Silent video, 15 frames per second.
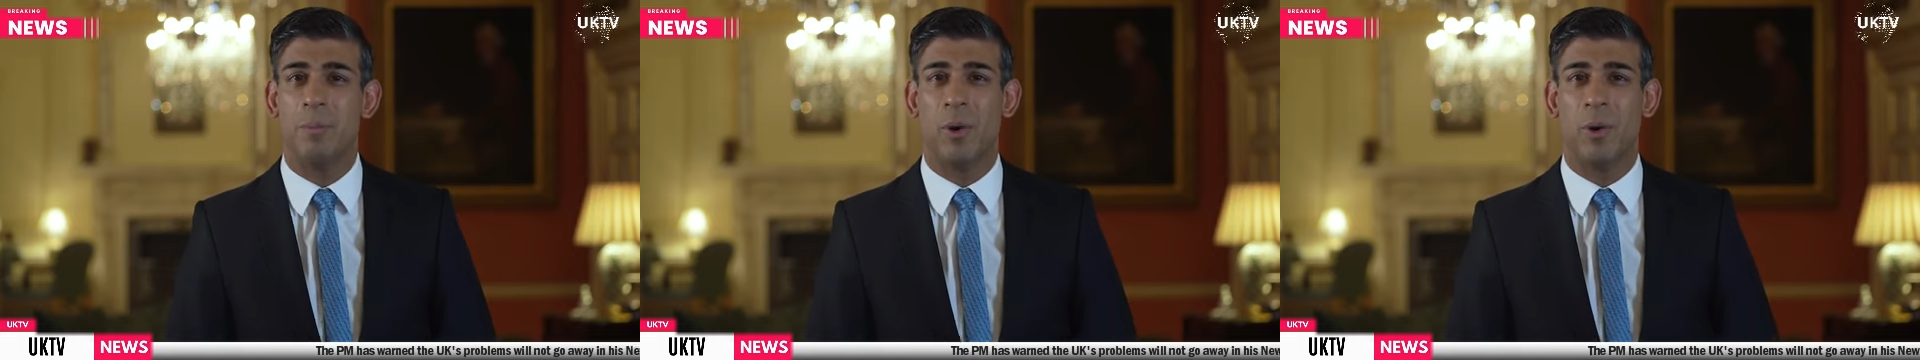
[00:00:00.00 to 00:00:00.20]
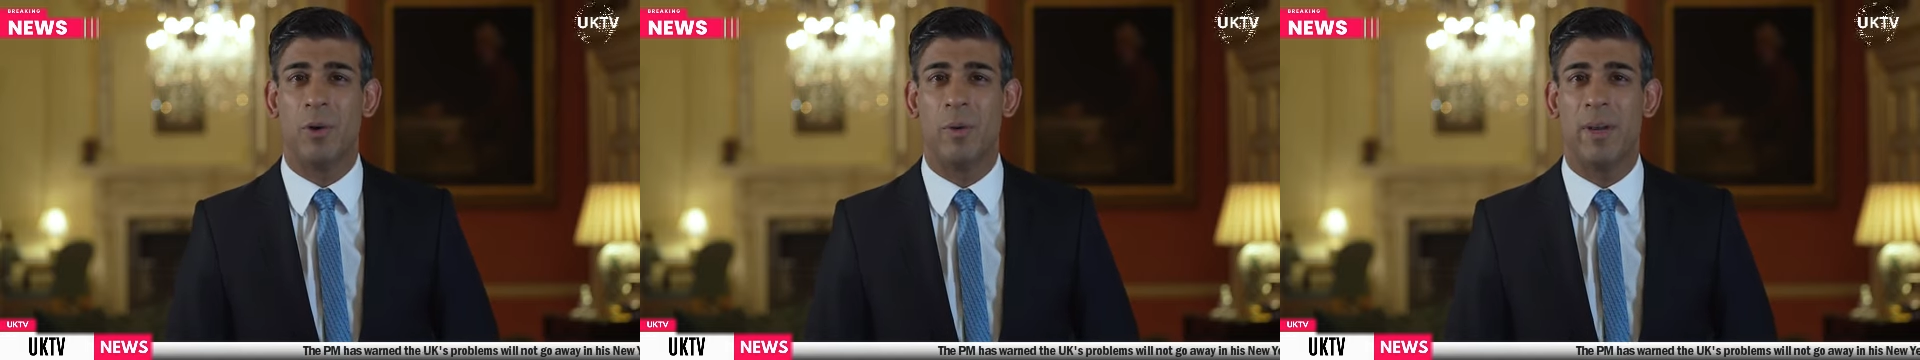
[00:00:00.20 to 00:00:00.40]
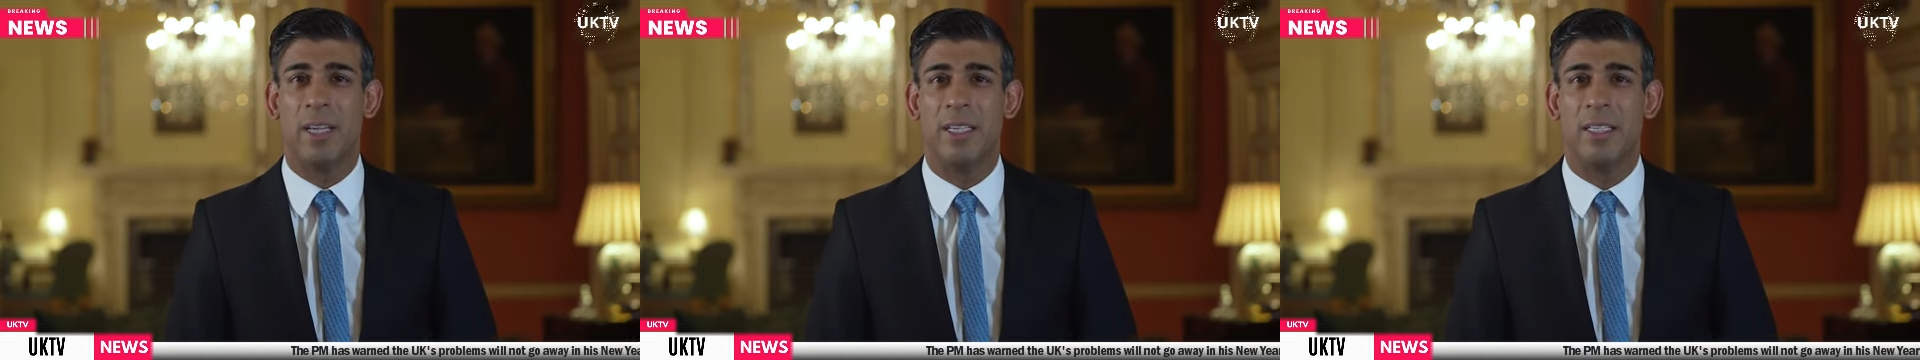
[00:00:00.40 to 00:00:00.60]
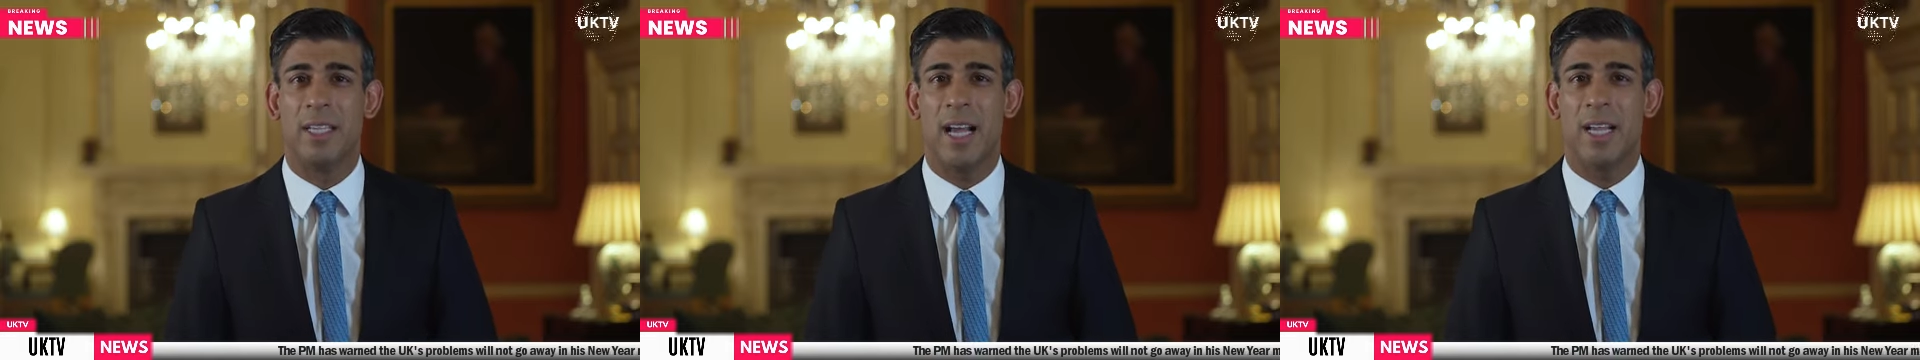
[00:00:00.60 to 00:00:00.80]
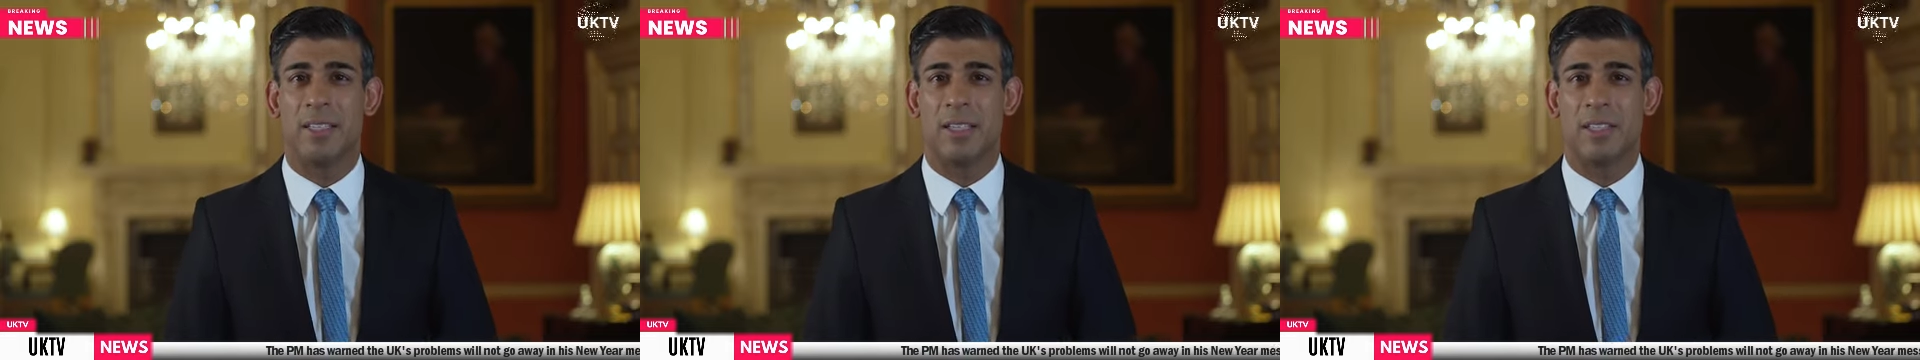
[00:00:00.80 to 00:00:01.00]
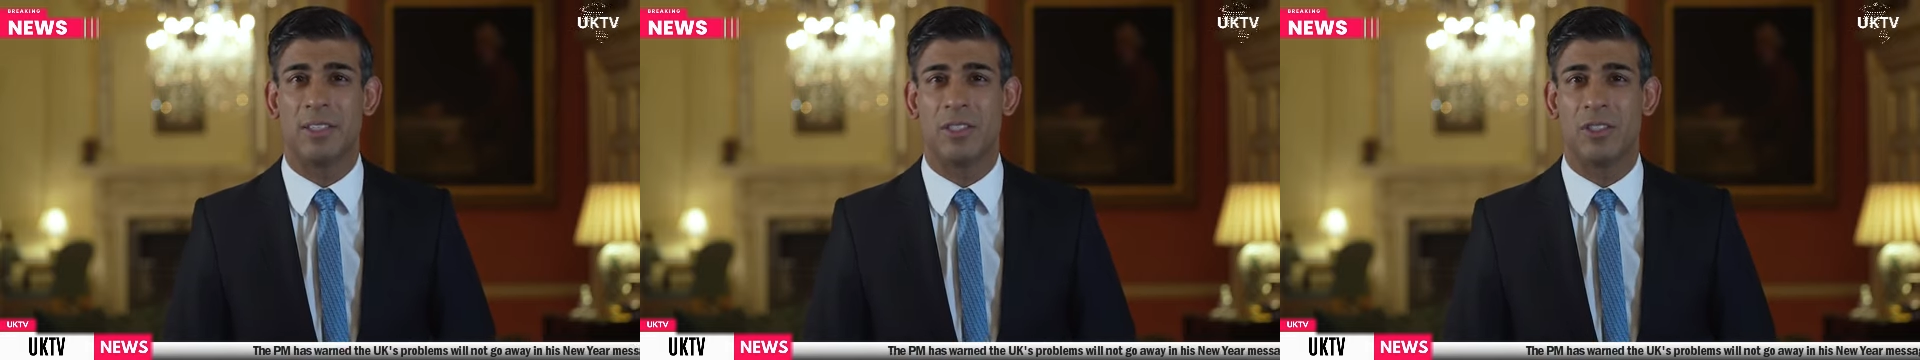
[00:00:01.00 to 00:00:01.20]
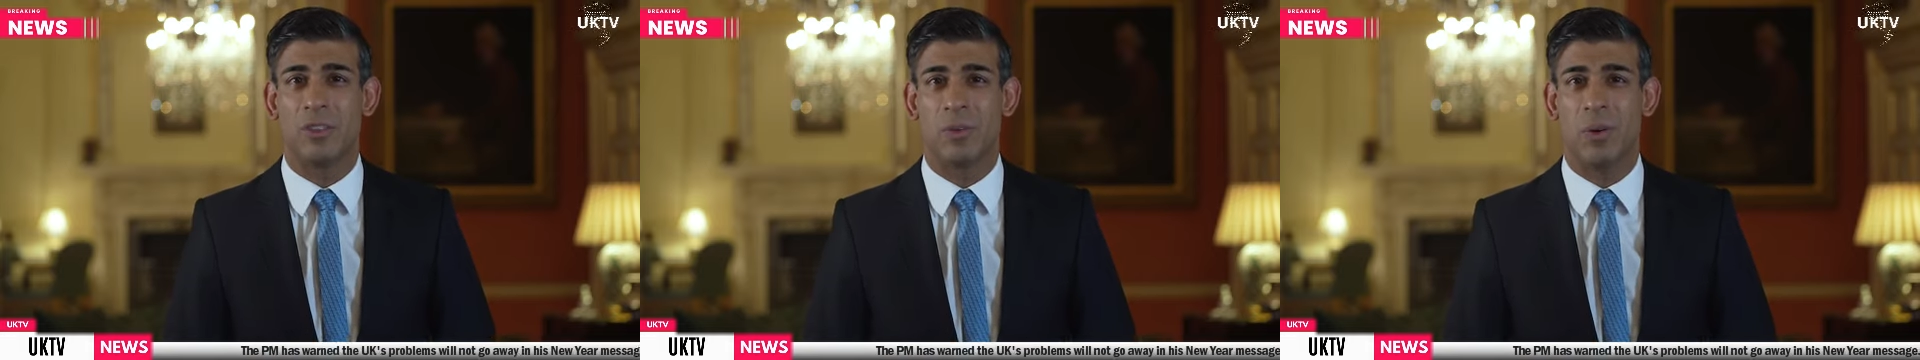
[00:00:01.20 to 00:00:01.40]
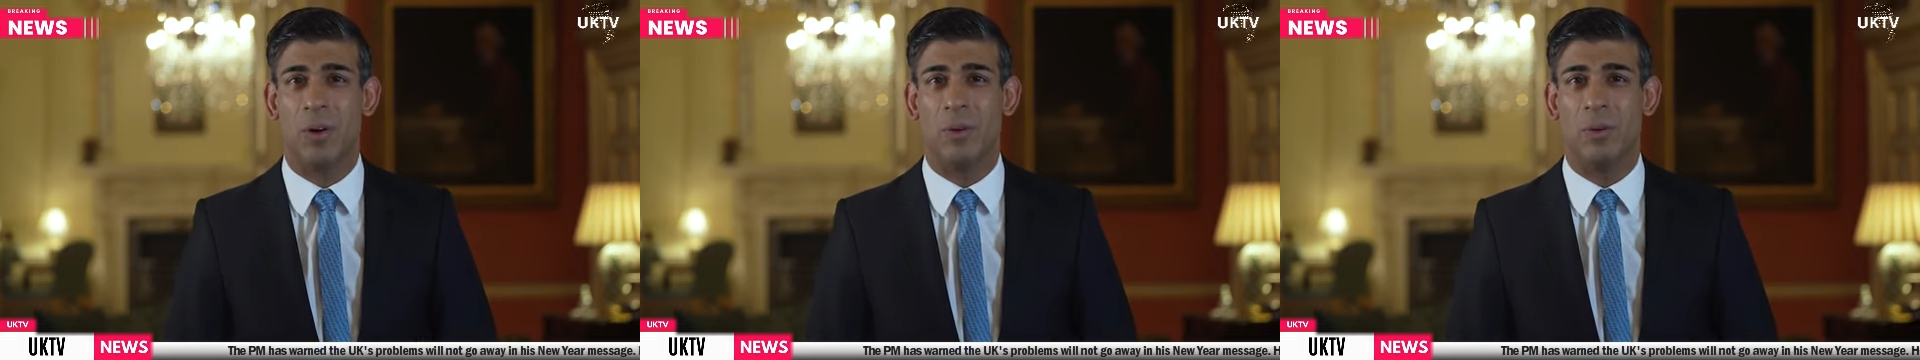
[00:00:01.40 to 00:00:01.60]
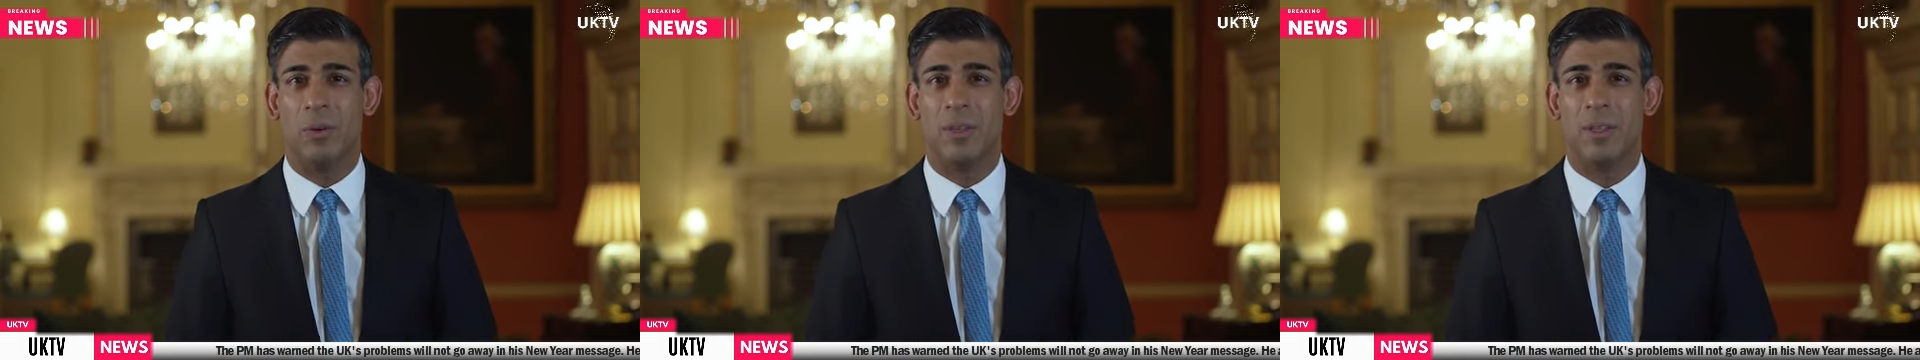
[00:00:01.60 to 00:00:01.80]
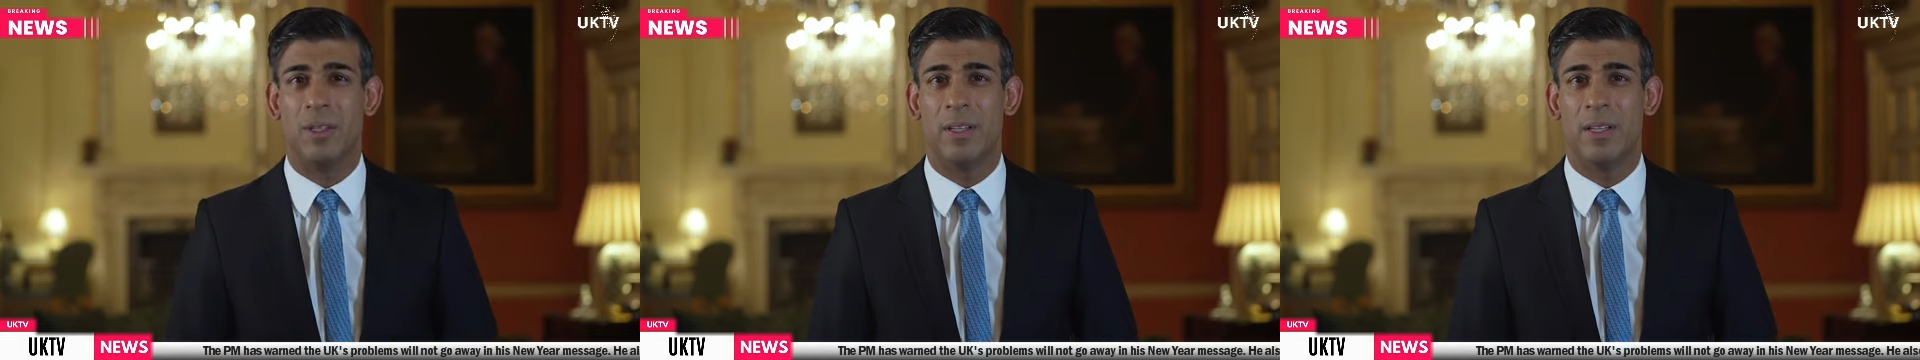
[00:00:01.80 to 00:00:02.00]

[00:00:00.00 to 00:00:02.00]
borrowing and debt under control.